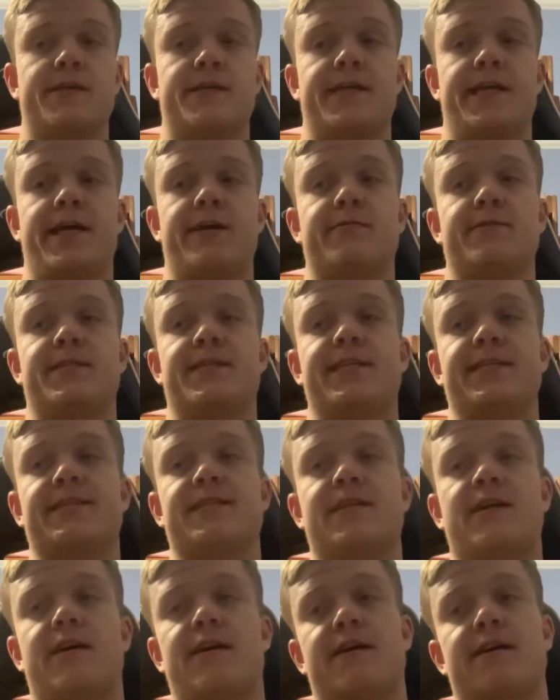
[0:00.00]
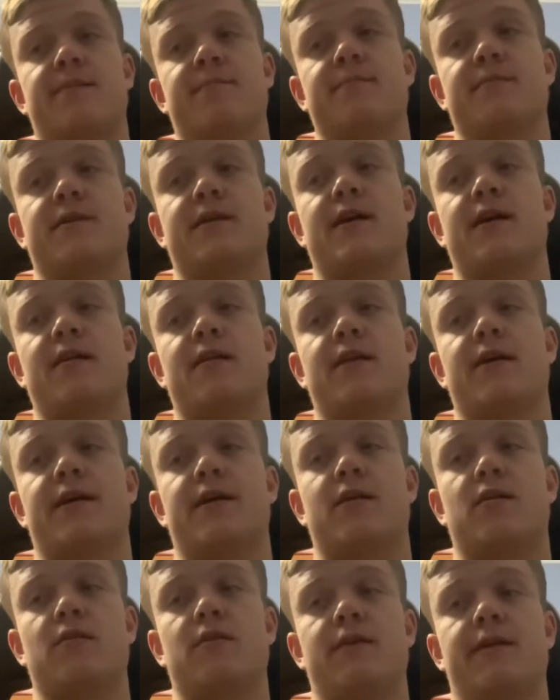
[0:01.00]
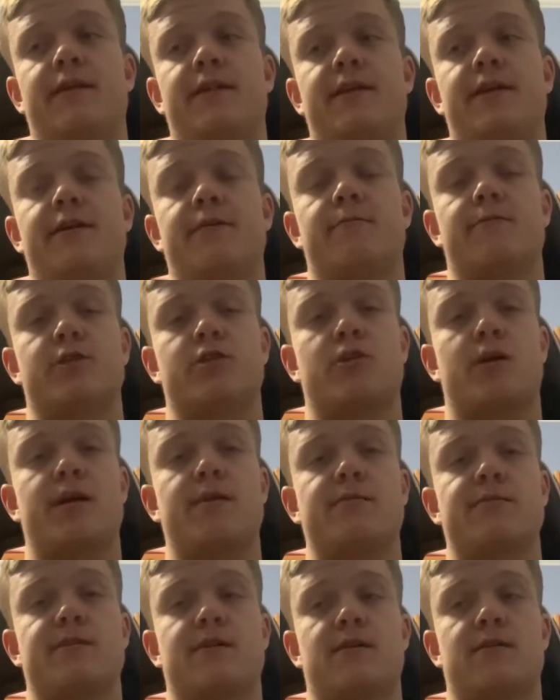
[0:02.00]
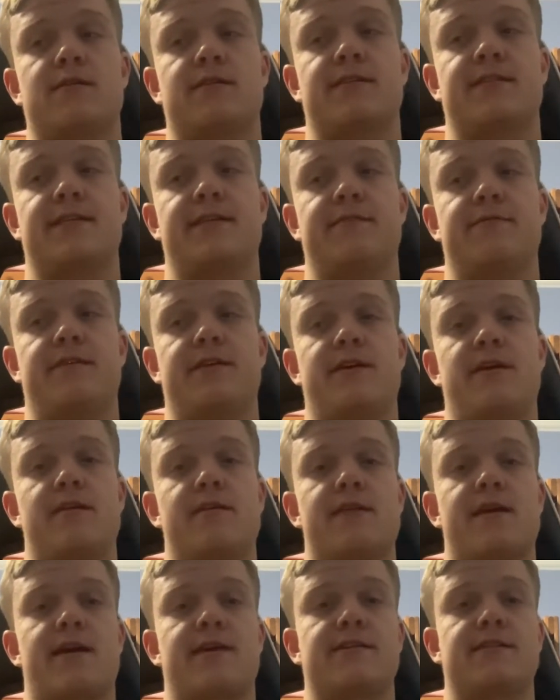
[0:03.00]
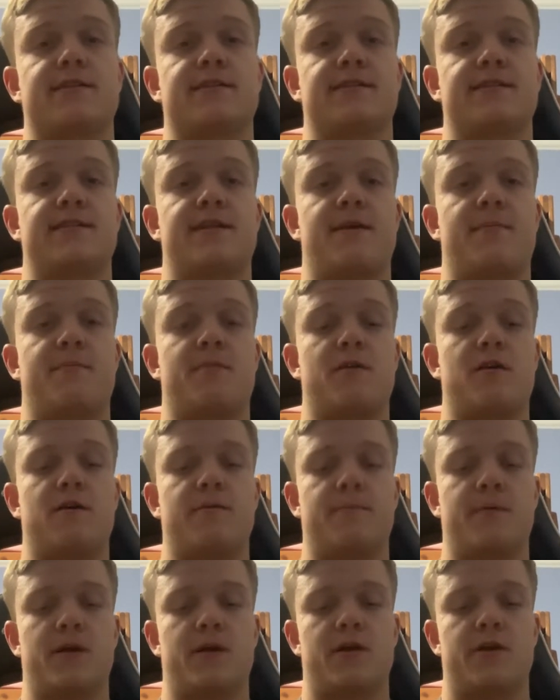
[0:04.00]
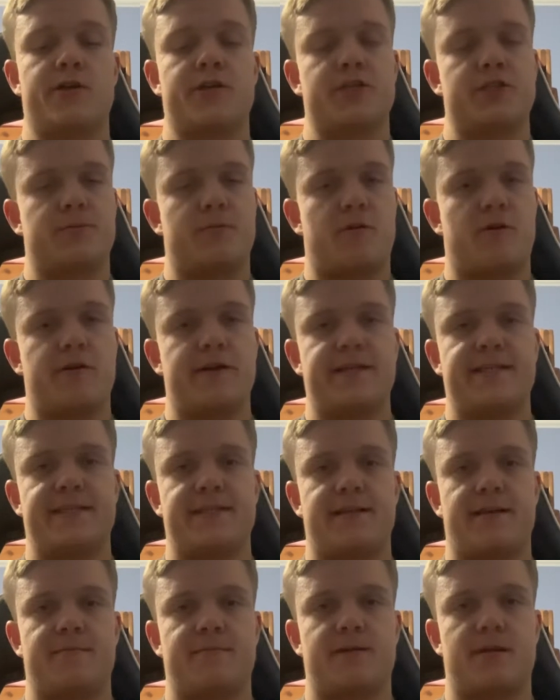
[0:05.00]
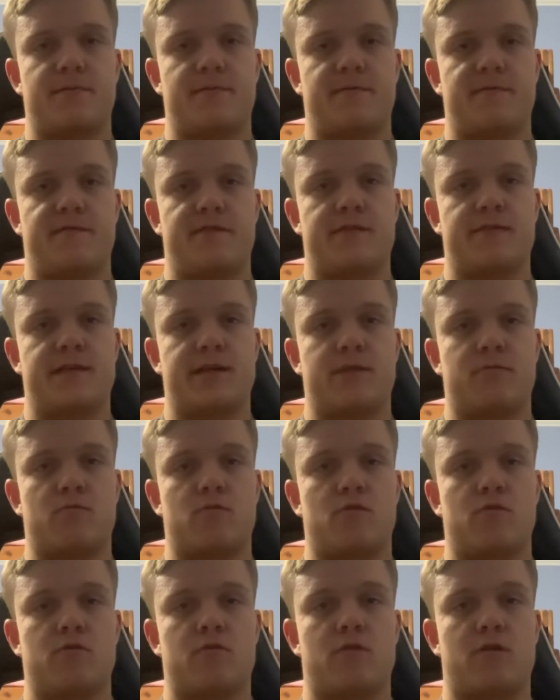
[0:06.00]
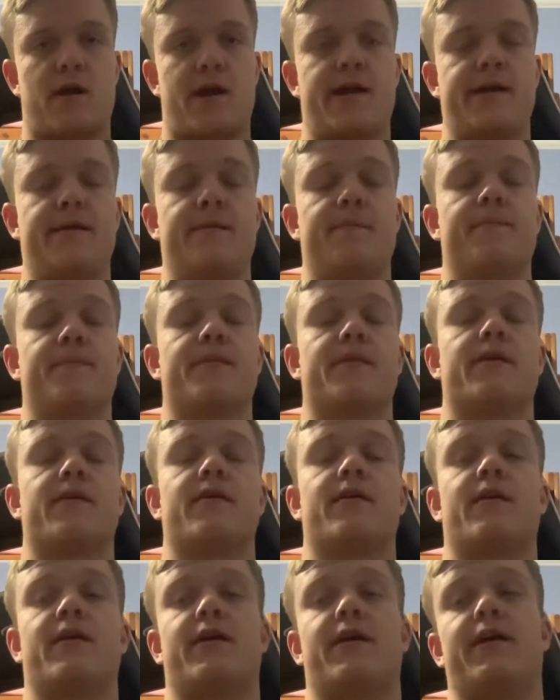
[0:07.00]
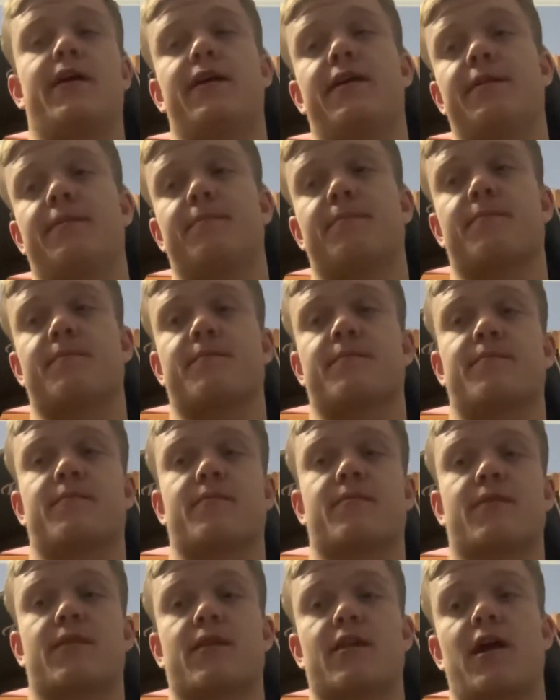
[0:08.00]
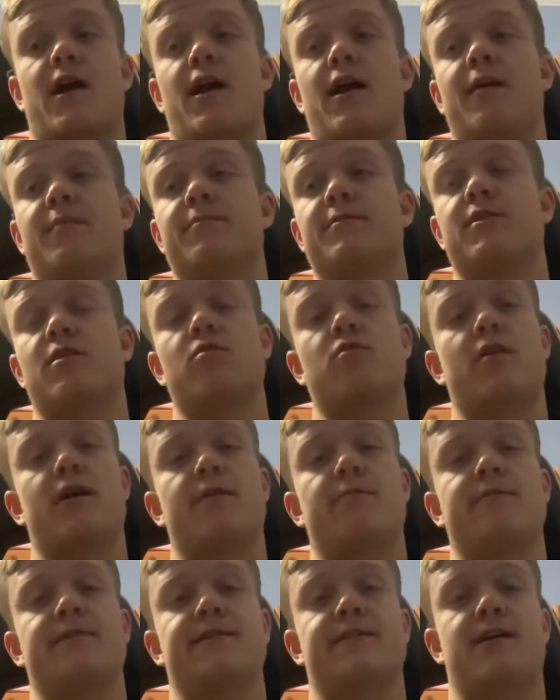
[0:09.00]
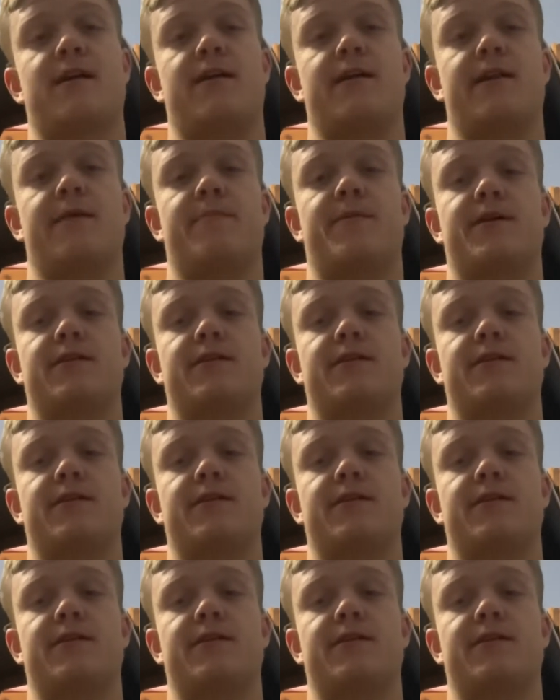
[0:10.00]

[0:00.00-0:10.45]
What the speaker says: It was his time, kind of like early in the year when Trae was hurt, to see if the young guys could step up. Jabari stepped up and filled that role great. And I'm so glad we signed him.